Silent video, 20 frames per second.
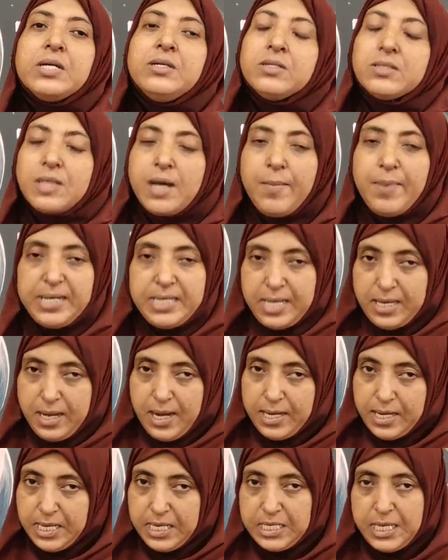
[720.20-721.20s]
with some other
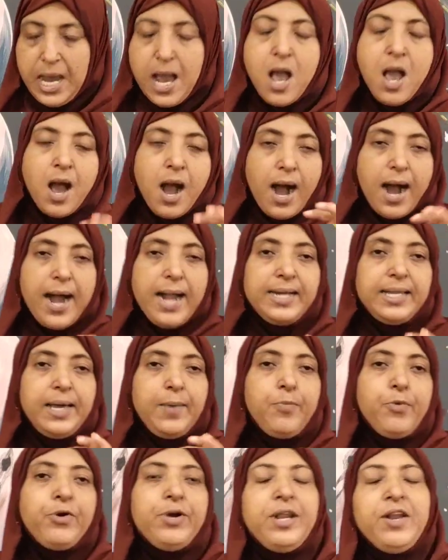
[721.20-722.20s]
countries. And
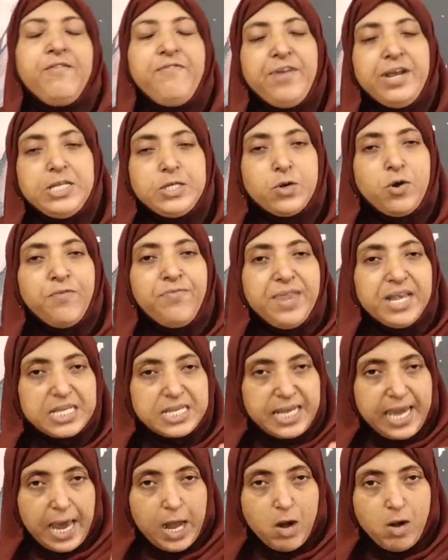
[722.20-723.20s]
the important feature of
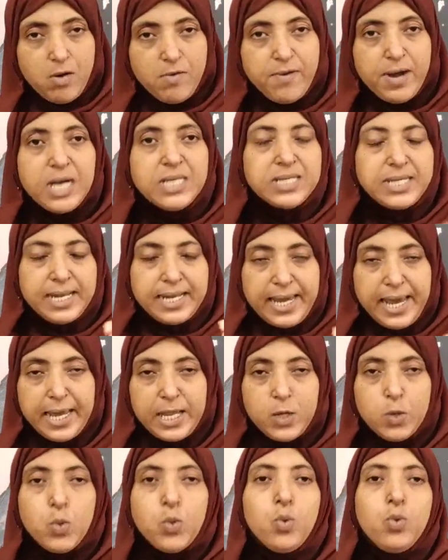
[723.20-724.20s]
this cannon was it
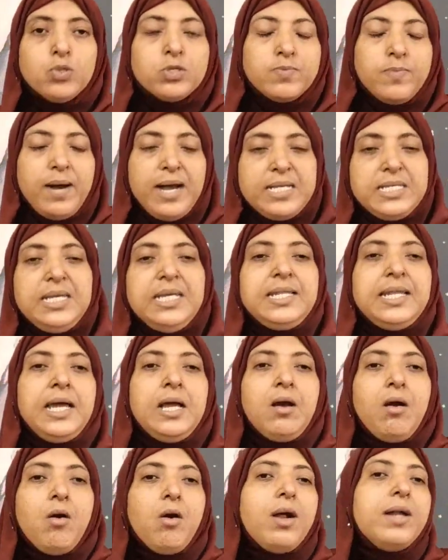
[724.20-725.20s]
can use by
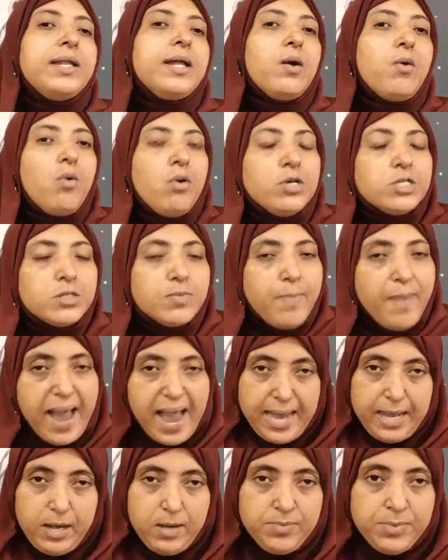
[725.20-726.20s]
sitting on the
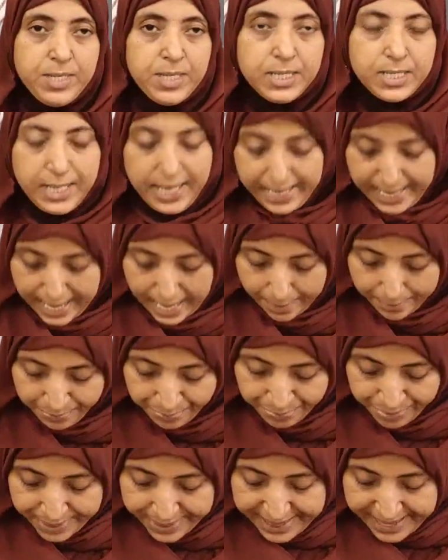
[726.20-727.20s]
horseback. Clear?
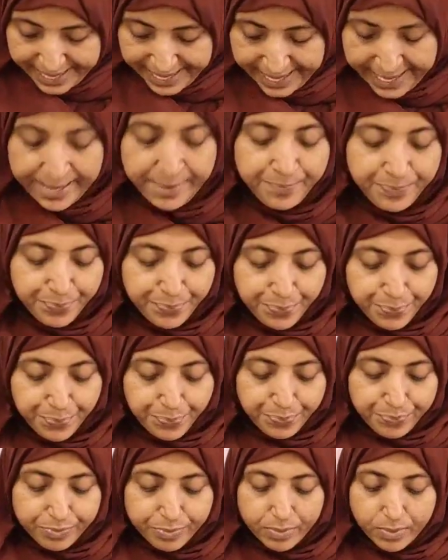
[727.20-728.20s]
Then
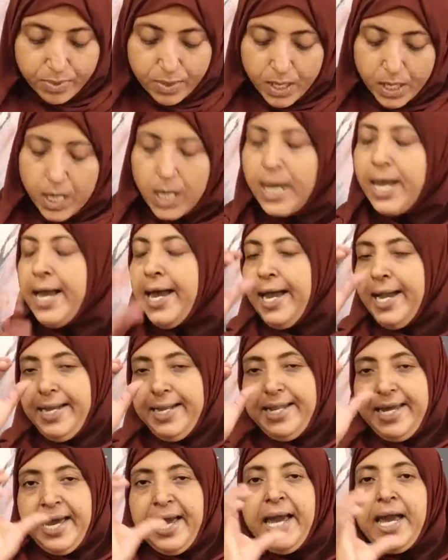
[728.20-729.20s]

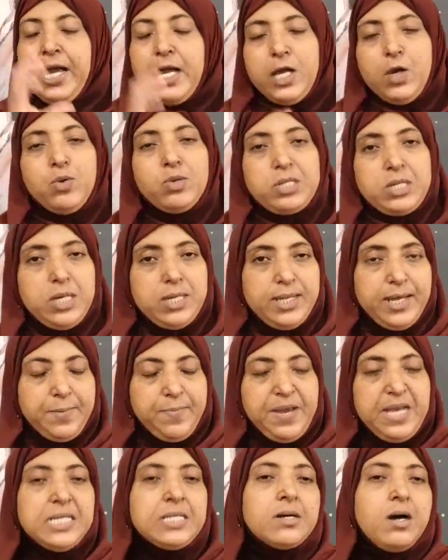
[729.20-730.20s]
they used,
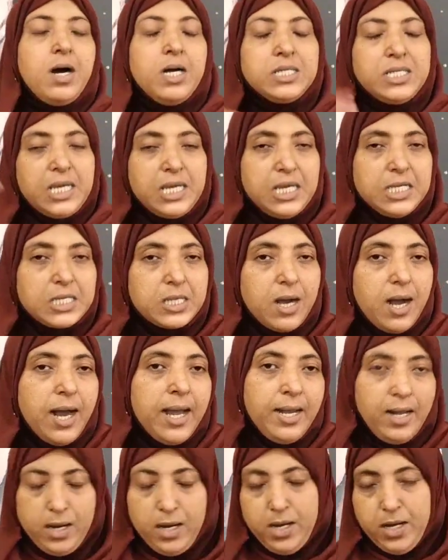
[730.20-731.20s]
that means Genghis
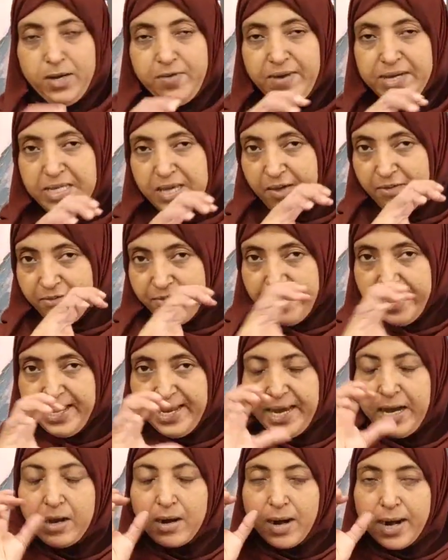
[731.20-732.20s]
Khan, he was a
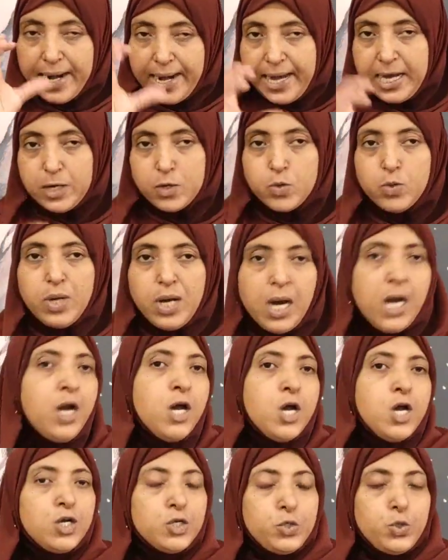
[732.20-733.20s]
very cunning
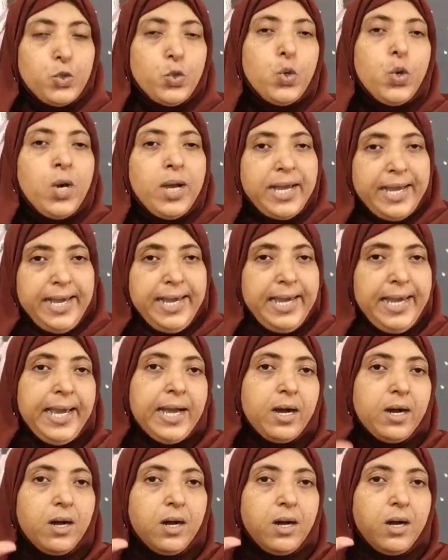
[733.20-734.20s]
ruler. So
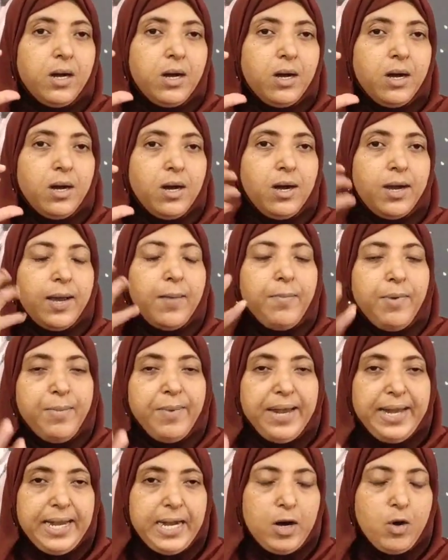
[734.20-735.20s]
he
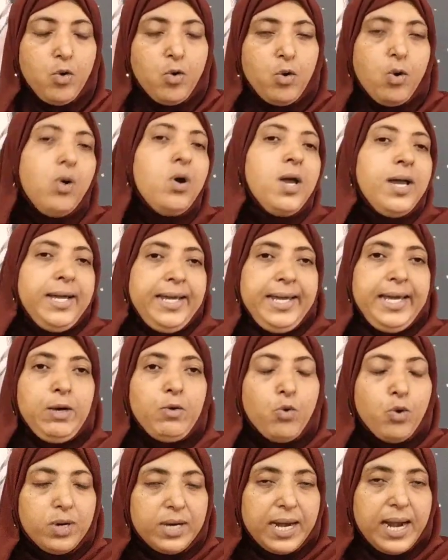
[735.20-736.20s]
implemented or he
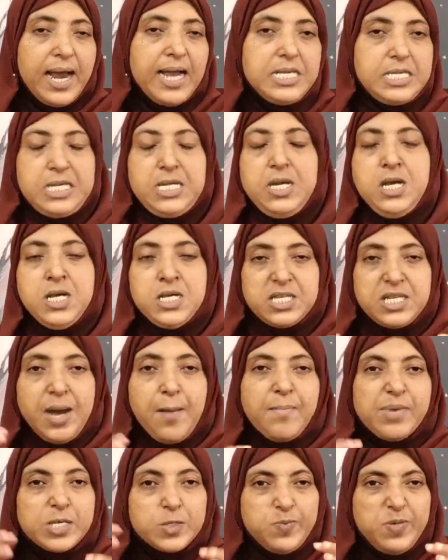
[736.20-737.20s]
organized
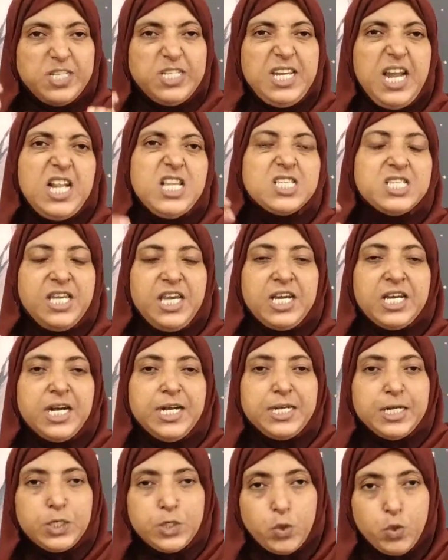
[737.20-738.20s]
some special
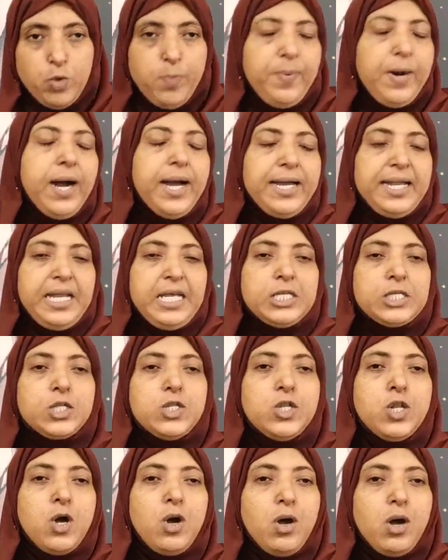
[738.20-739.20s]
secret group. It is
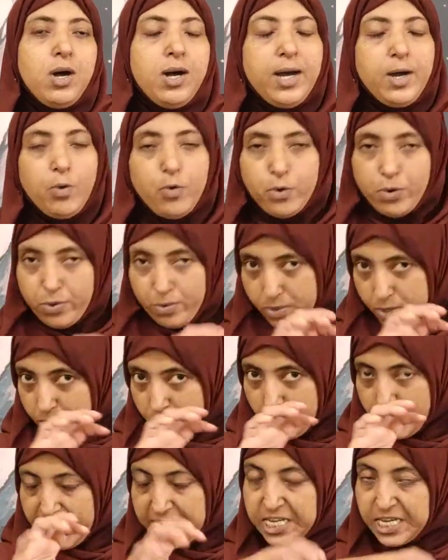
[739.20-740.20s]

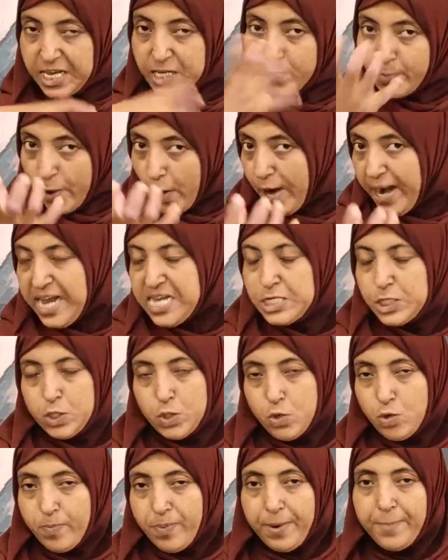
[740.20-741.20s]
espionage
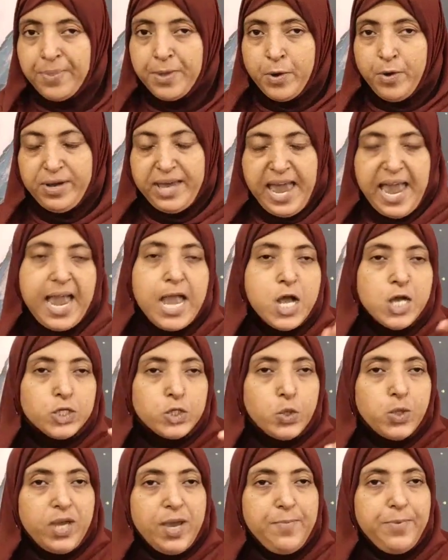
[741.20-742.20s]
group. Okay,
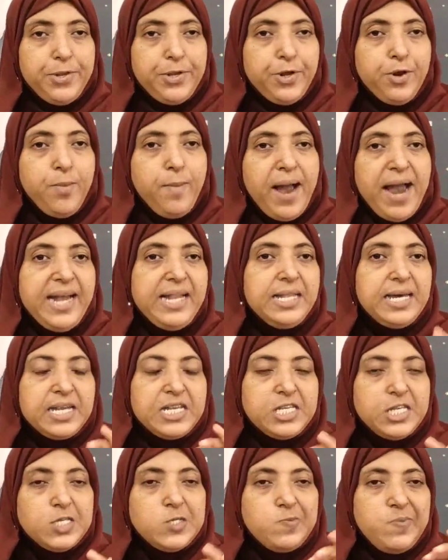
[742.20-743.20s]
so keep it in mind,
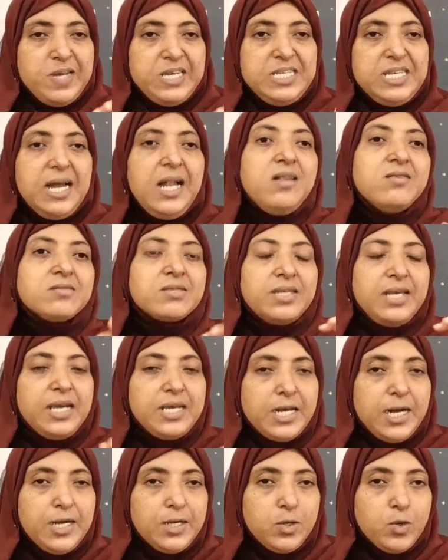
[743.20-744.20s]
there is a special
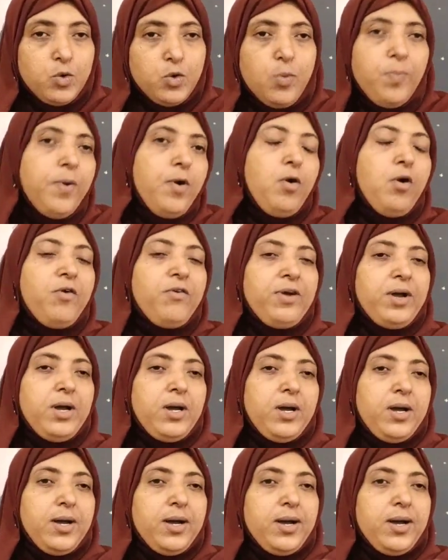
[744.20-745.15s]
secret group or